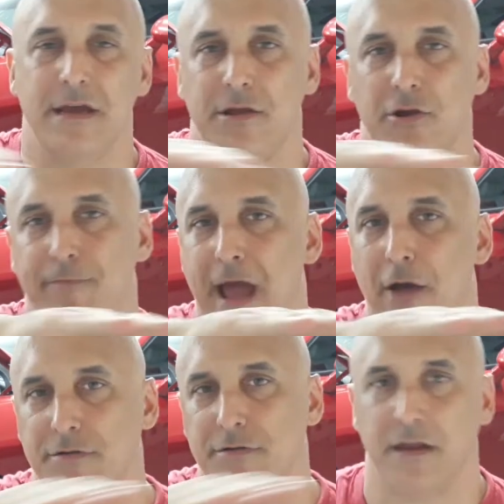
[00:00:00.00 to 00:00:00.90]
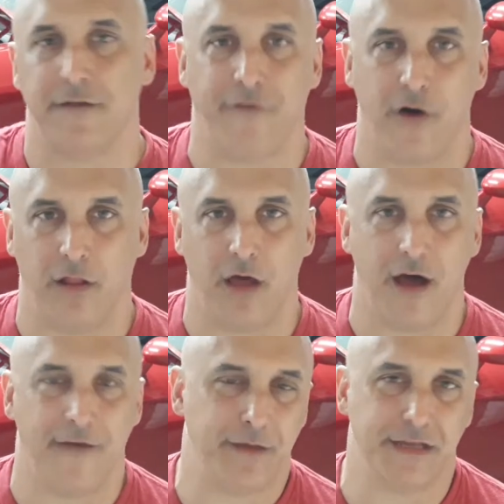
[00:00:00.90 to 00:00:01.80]
your power is going to fall
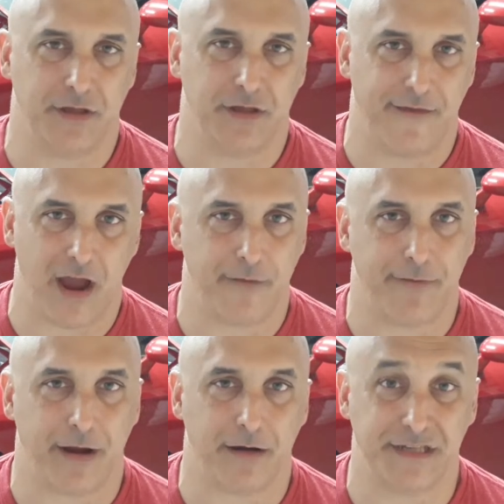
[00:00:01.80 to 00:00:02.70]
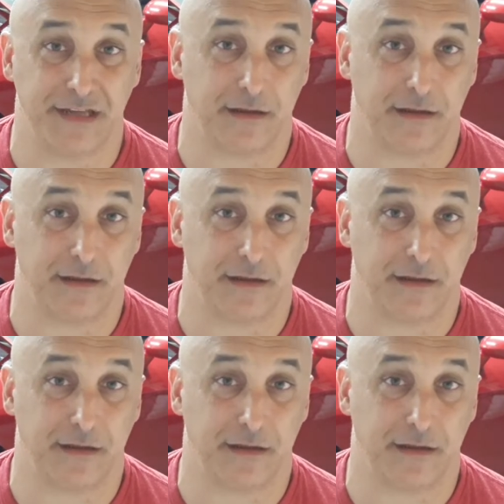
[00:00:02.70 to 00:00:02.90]
off because you'll have higher parasitic